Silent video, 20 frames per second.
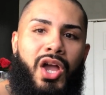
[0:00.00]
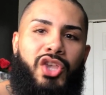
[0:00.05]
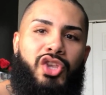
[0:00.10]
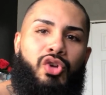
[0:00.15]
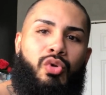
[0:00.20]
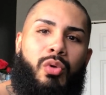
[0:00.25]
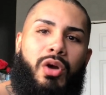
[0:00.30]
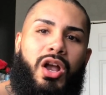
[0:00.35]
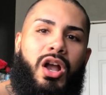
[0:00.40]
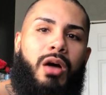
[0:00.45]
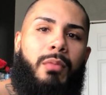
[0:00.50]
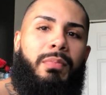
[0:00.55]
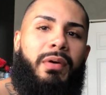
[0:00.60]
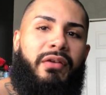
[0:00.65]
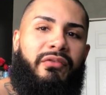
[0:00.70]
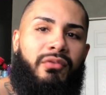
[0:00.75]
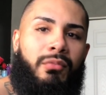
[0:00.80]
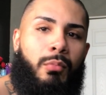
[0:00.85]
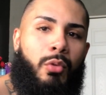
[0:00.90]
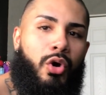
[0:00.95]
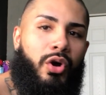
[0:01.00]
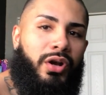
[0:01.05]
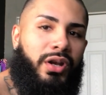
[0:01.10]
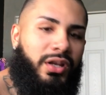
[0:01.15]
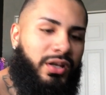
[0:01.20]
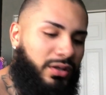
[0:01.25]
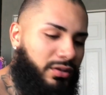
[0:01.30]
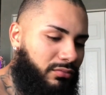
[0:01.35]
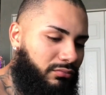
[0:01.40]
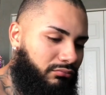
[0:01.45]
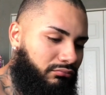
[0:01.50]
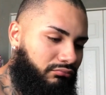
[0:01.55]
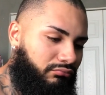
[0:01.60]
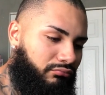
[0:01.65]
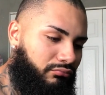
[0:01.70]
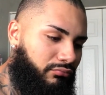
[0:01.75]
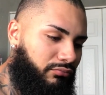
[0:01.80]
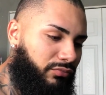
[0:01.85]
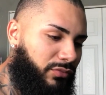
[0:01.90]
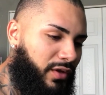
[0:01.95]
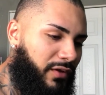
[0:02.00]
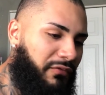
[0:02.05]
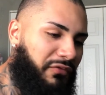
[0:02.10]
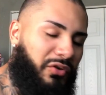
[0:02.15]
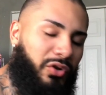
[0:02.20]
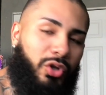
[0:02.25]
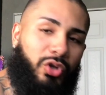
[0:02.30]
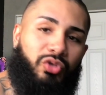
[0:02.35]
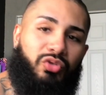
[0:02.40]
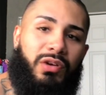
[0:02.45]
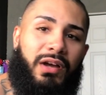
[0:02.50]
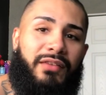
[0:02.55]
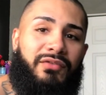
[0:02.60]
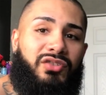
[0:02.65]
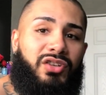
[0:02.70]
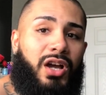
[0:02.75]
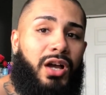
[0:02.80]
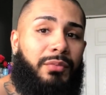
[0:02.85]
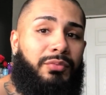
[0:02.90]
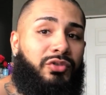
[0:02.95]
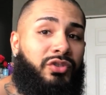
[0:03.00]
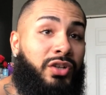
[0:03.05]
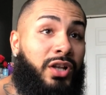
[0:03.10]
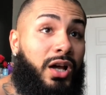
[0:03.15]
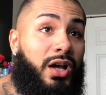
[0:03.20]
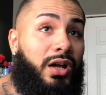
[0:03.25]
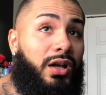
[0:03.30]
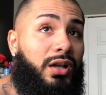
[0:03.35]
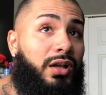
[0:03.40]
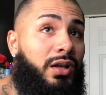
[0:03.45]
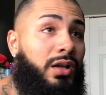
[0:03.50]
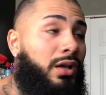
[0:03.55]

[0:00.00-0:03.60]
You wake up every morning, for those who have jobs or not.